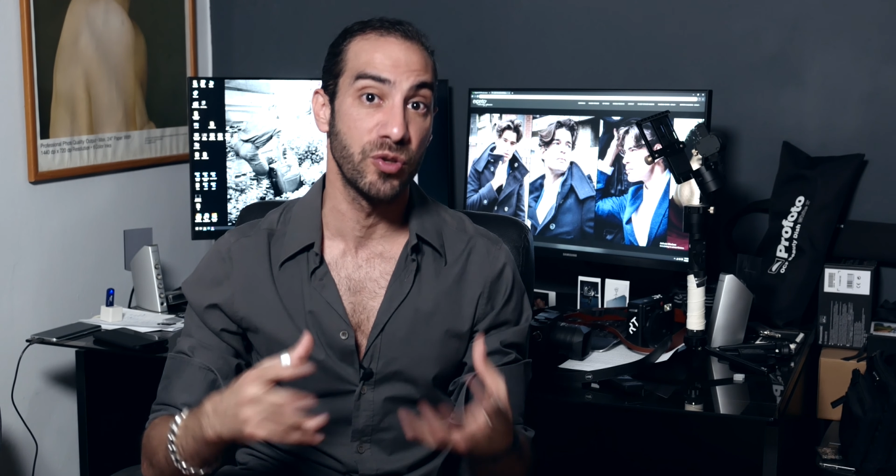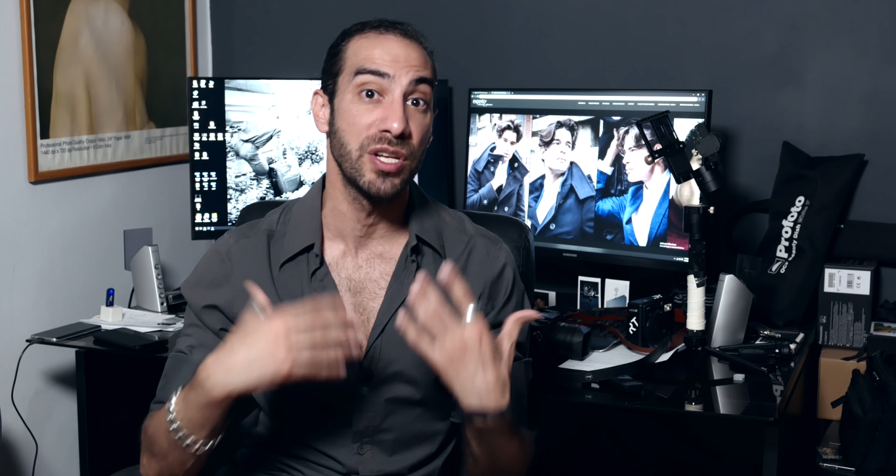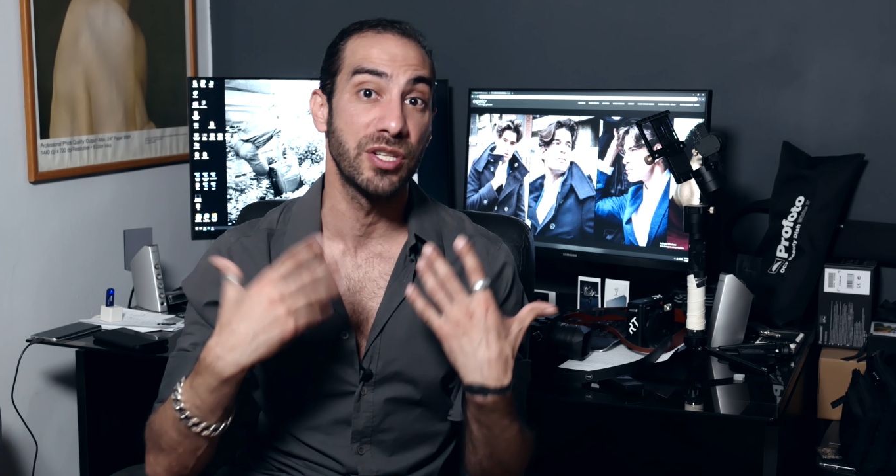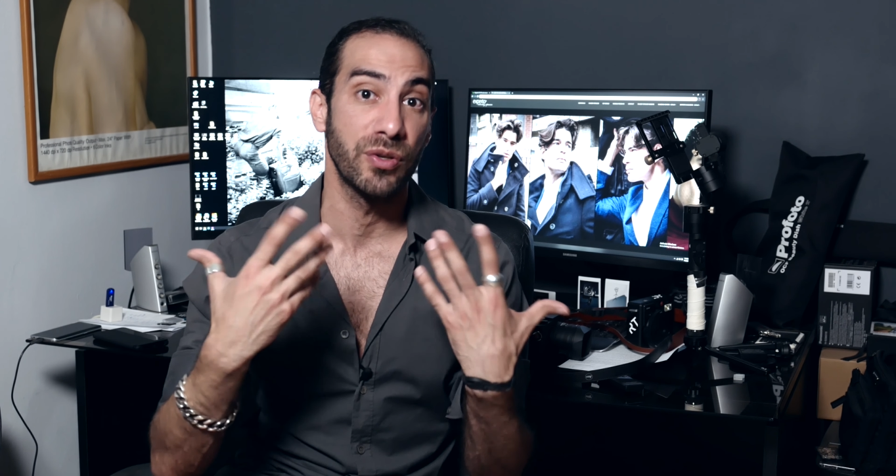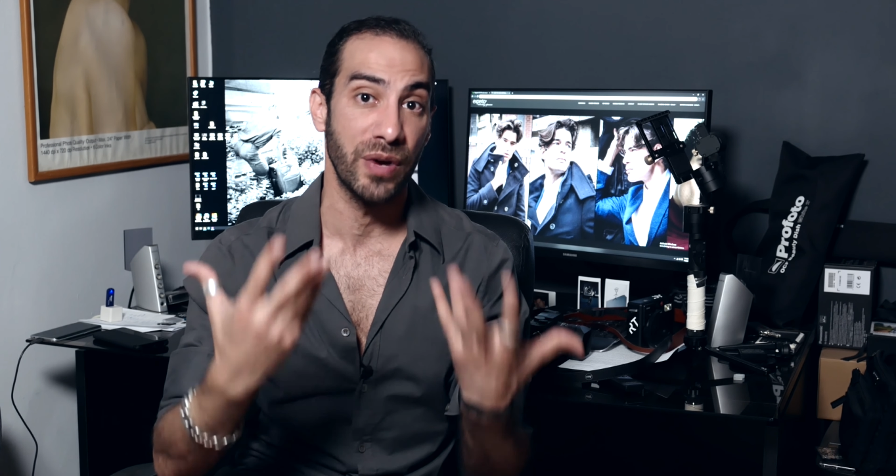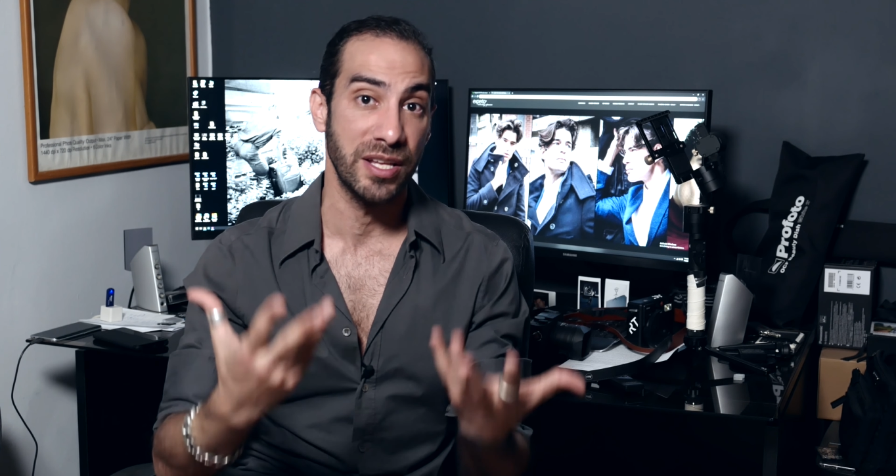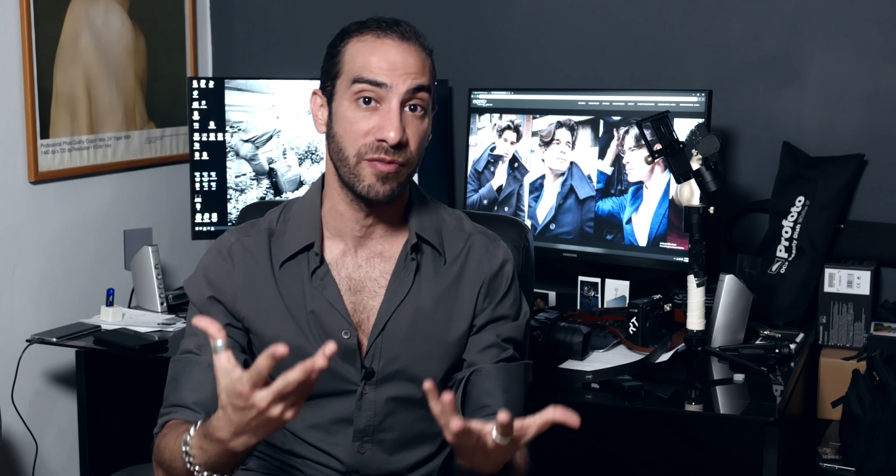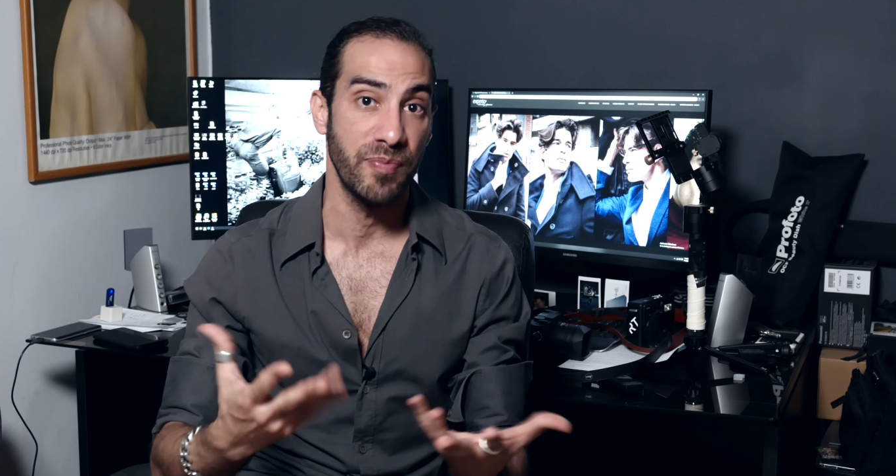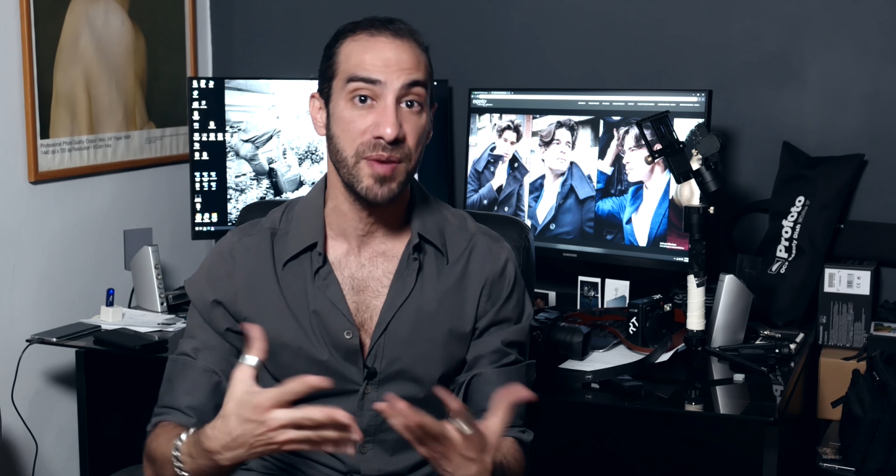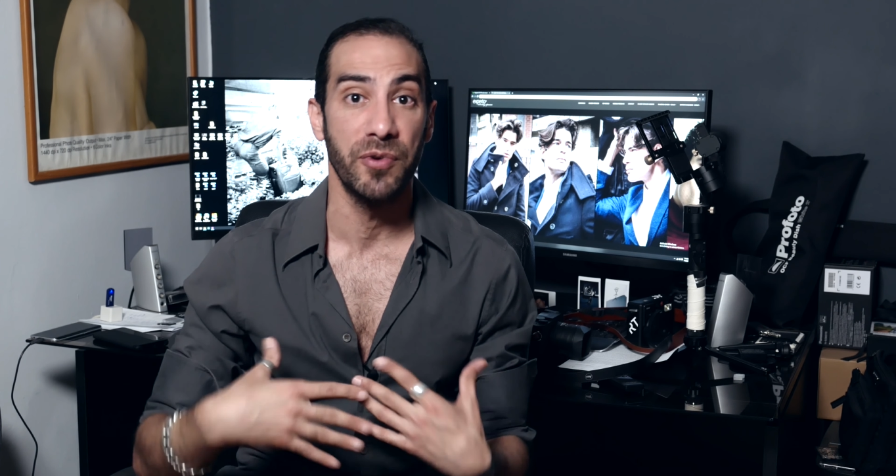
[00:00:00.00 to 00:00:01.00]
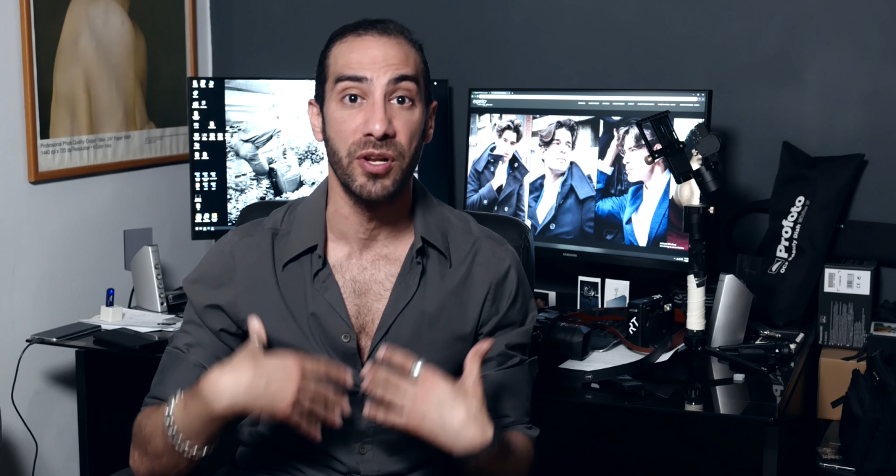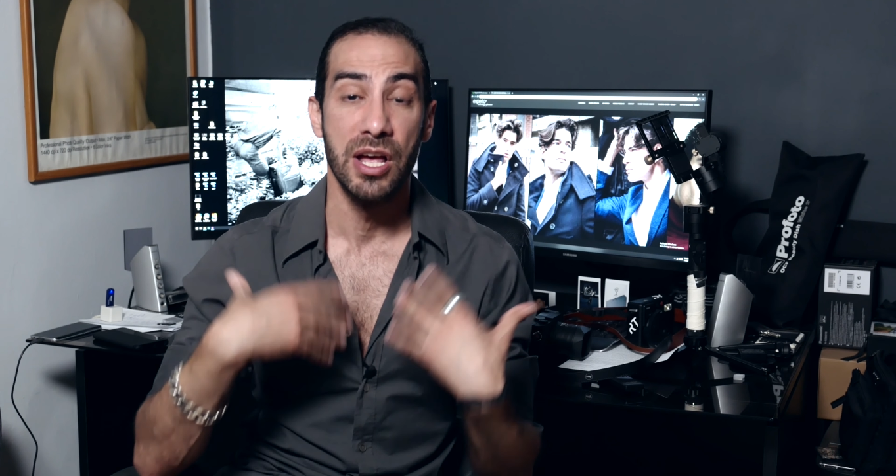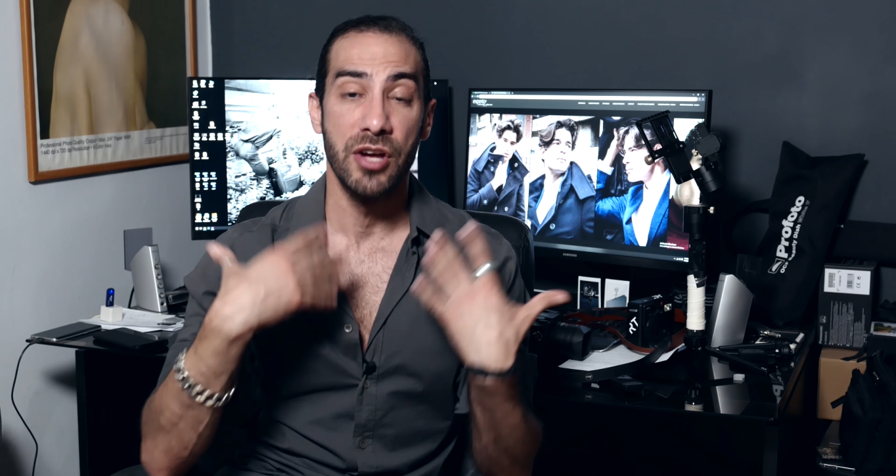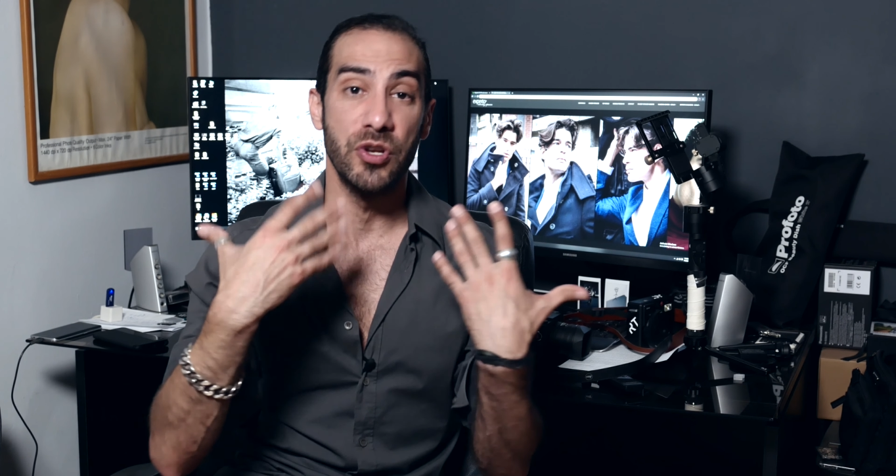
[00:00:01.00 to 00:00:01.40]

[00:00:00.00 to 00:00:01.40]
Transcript: You need creative people,